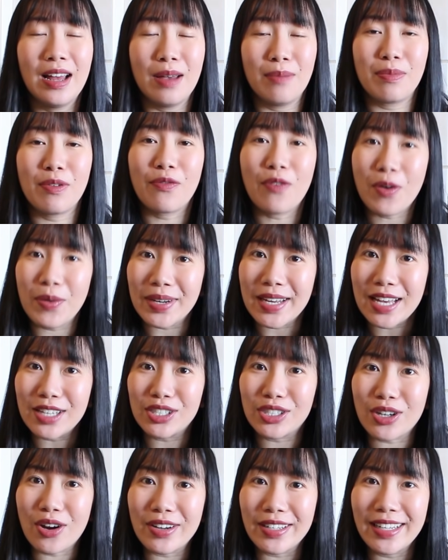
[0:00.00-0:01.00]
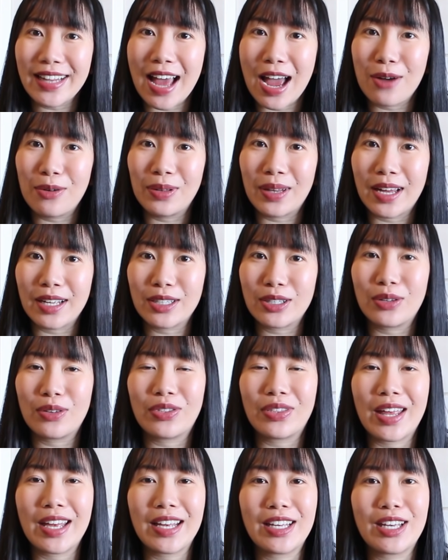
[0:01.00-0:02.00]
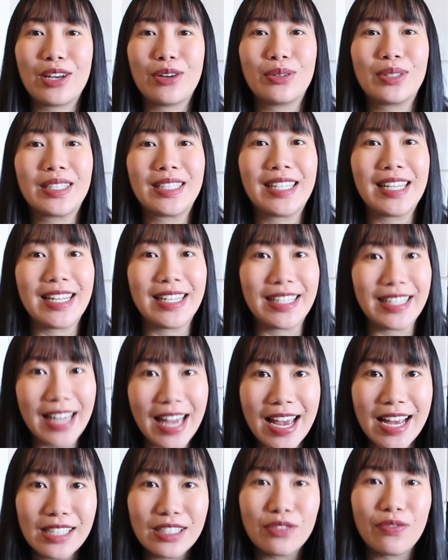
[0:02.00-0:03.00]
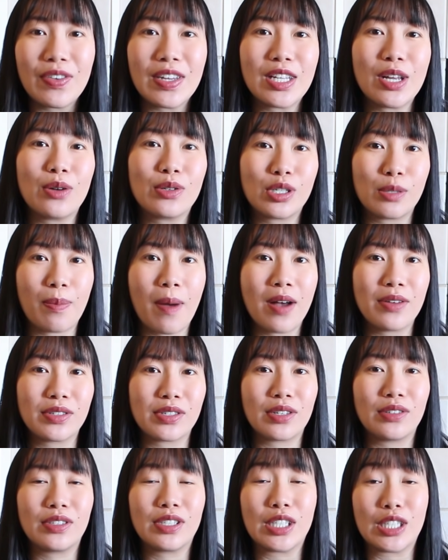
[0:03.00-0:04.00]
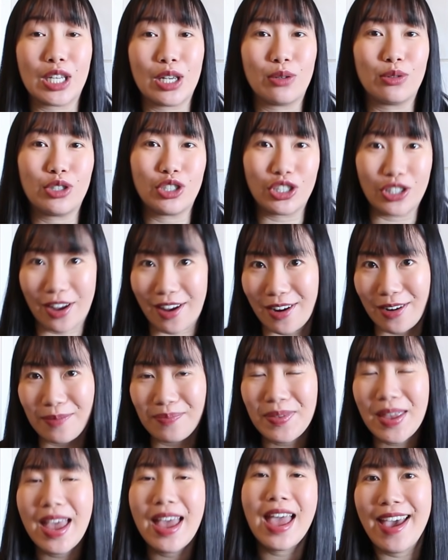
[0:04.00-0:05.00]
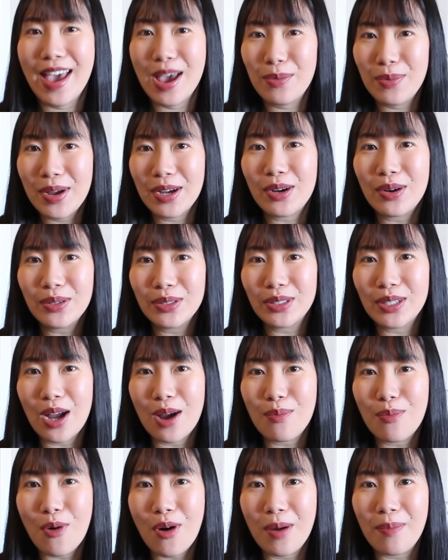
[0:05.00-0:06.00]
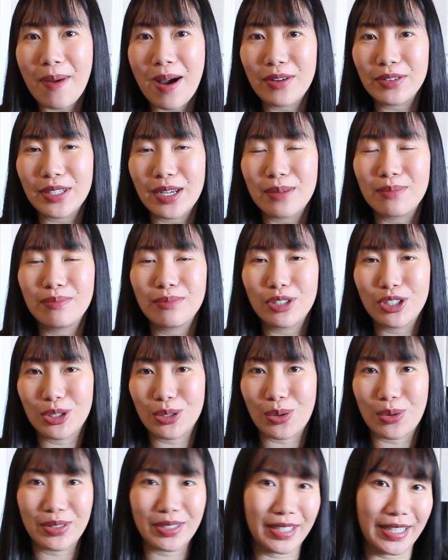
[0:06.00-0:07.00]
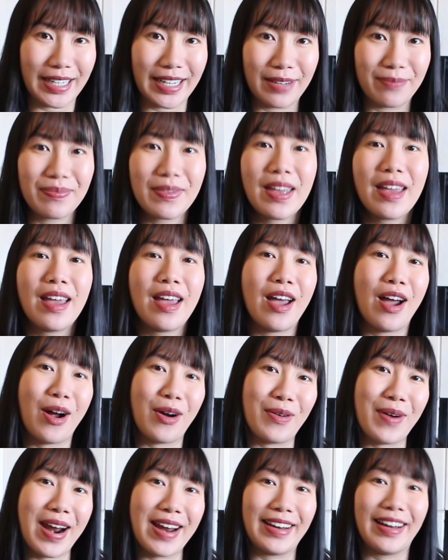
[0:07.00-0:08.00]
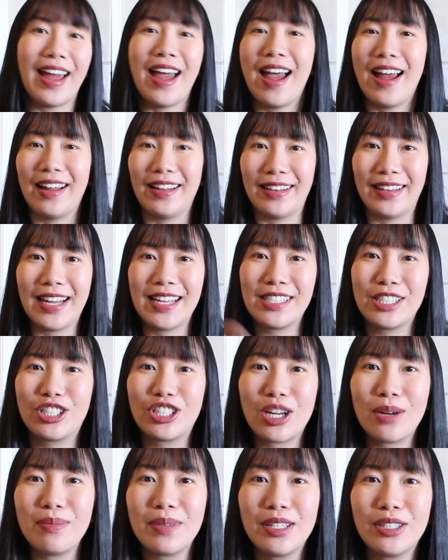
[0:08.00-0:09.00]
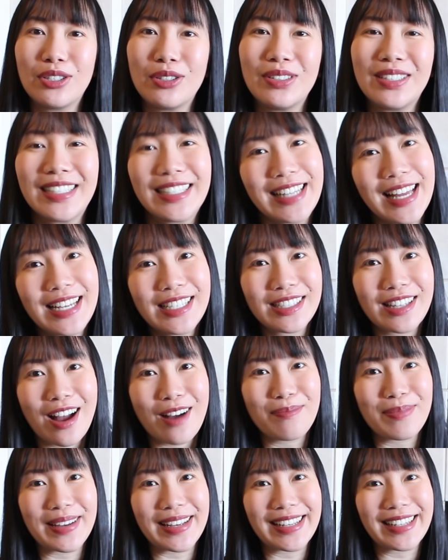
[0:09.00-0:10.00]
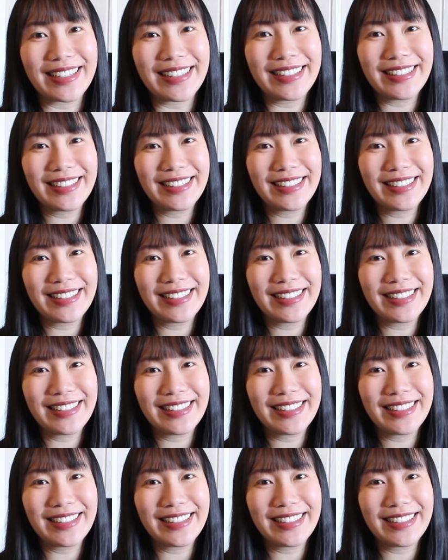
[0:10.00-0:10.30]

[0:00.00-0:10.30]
Before we get started, I would like to thank you today's video sponsor Skillshare, and we're going to talk more about them shortly. Alright, let's jump into today's topic.